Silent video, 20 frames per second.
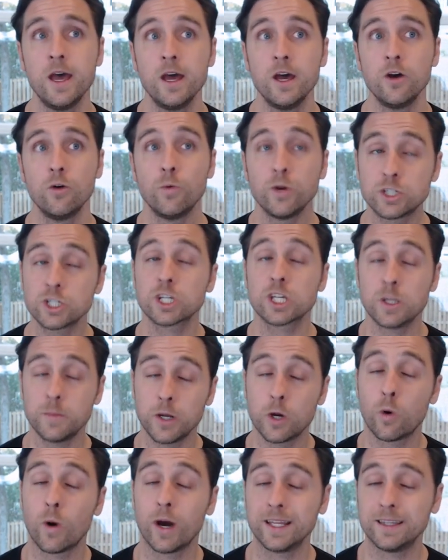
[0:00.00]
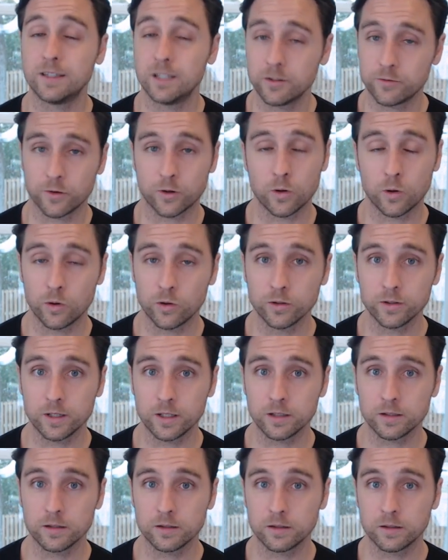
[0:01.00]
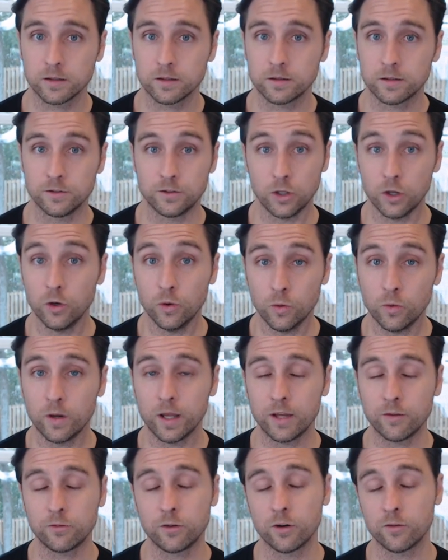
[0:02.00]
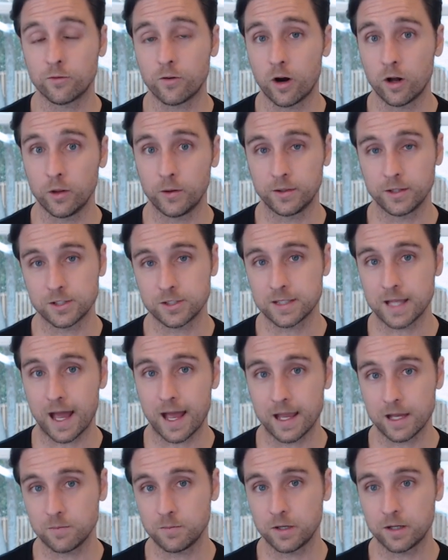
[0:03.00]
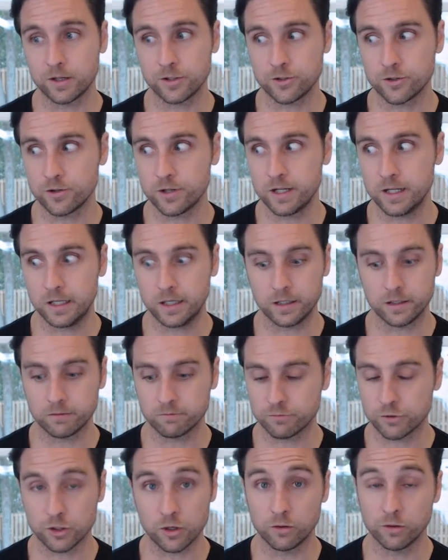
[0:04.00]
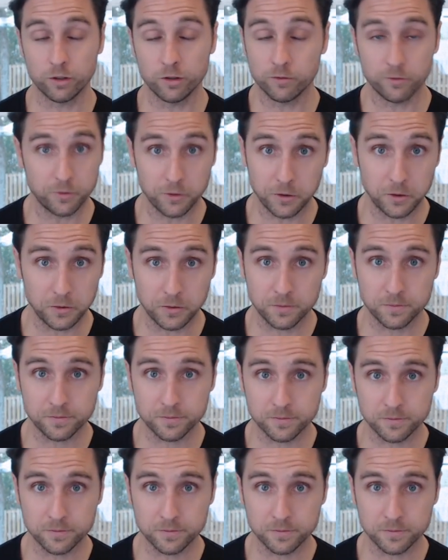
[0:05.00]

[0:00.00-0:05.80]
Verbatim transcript: which is going to be quite difficult to do if you're following this diet because you're eating so little food.